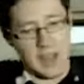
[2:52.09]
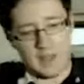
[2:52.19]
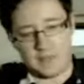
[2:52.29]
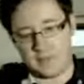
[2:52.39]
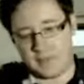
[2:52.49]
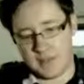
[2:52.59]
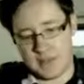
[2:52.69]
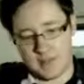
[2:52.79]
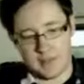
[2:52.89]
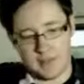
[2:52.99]
and
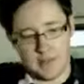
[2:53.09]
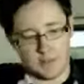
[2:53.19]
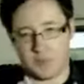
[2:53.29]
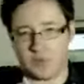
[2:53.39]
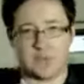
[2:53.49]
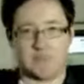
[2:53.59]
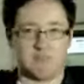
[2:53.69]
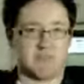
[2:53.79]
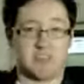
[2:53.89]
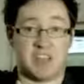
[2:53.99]
uh, I just wanted to
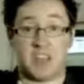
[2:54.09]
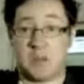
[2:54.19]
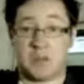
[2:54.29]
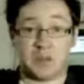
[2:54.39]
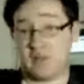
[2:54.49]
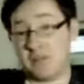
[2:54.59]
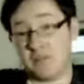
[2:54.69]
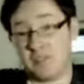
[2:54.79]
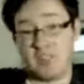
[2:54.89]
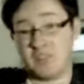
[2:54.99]
check out because I was
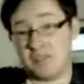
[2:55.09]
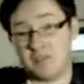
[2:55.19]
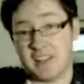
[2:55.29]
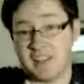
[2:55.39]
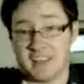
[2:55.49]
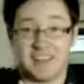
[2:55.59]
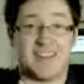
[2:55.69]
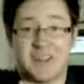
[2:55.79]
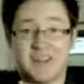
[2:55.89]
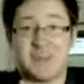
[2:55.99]
free. So end of the
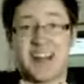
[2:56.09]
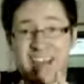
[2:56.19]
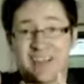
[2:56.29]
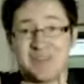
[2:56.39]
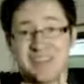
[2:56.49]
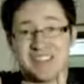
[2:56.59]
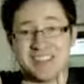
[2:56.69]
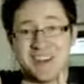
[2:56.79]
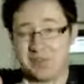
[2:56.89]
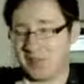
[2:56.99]
day, we like free
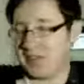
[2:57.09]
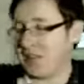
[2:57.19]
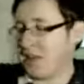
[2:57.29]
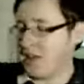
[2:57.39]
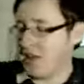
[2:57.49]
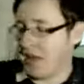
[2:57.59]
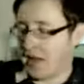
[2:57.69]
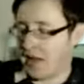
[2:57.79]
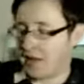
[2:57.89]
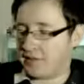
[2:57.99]
stuff.
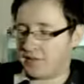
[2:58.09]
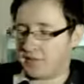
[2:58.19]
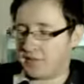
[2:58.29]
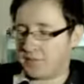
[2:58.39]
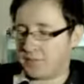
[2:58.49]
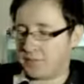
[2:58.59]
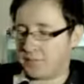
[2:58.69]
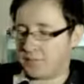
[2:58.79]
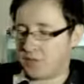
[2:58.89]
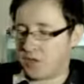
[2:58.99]
And
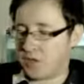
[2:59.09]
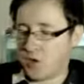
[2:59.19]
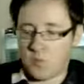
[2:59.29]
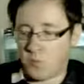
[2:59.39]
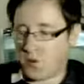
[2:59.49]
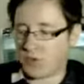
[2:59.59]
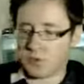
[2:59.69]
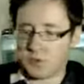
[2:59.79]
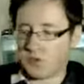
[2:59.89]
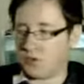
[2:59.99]
what you
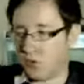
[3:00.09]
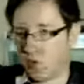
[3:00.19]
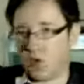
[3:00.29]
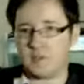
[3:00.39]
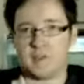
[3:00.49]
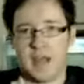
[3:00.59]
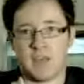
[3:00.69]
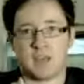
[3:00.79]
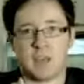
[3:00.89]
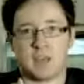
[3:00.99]
do is you go on to
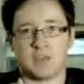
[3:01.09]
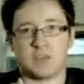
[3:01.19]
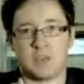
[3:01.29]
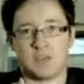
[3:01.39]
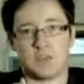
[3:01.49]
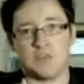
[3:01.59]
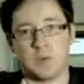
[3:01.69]
Netflix. Once